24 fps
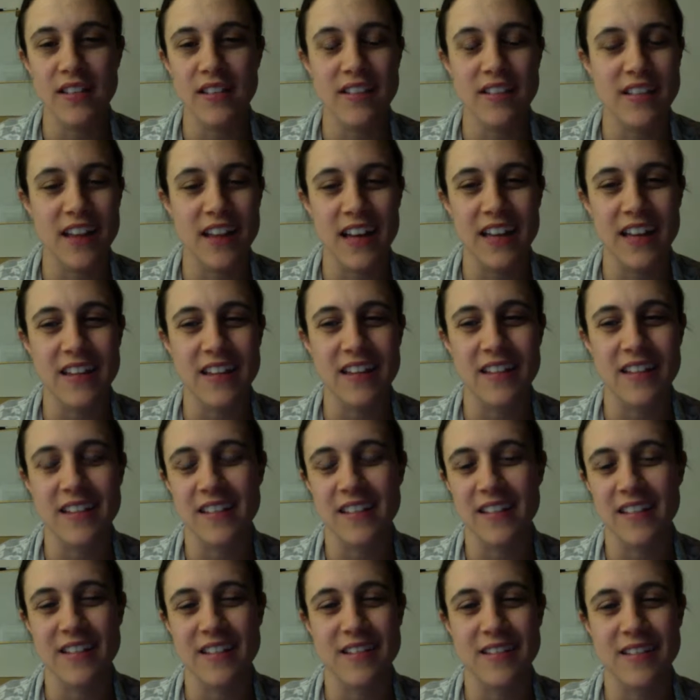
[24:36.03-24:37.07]
Like,
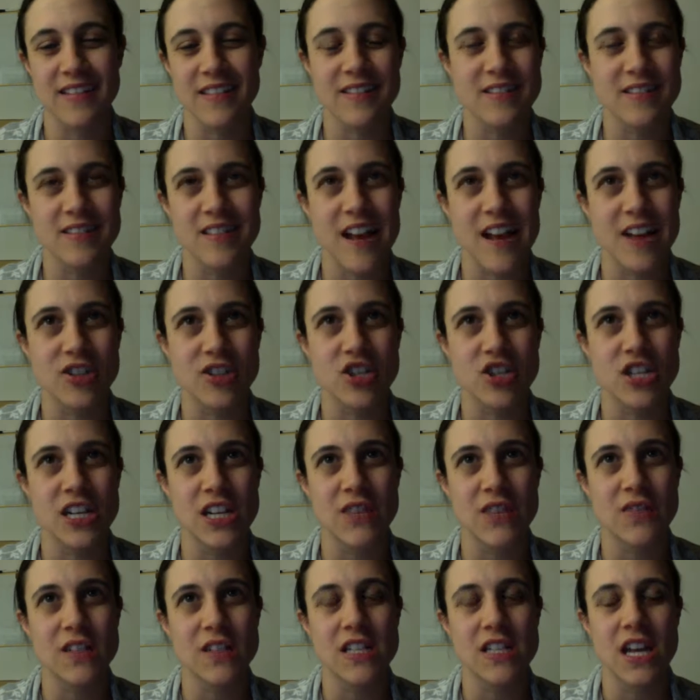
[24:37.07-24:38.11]
has she
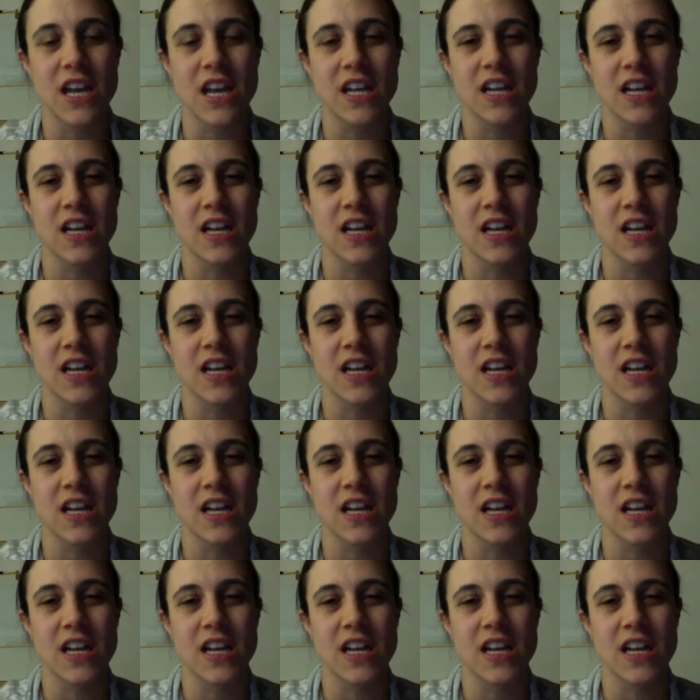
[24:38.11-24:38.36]
even taken